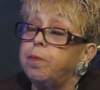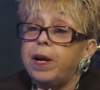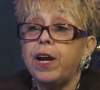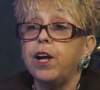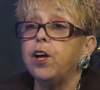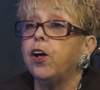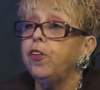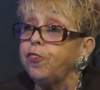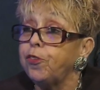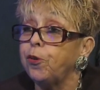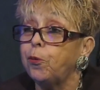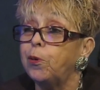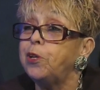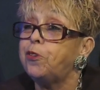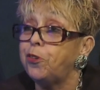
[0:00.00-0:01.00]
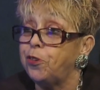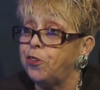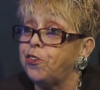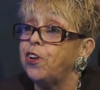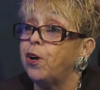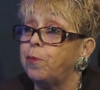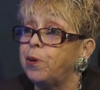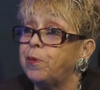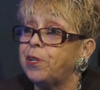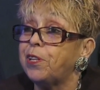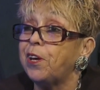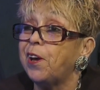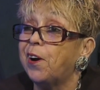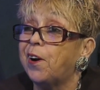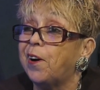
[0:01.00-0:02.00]
But I also want you to tell me what
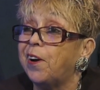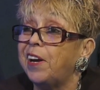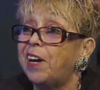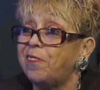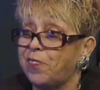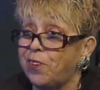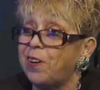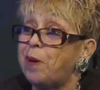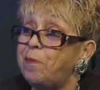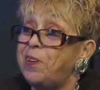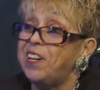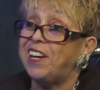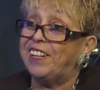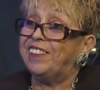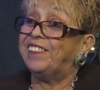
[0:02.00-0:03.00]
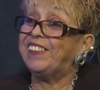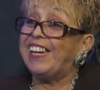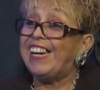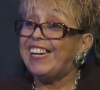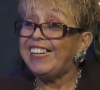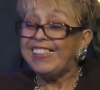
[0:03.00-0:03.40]
they are after I'm done, okay?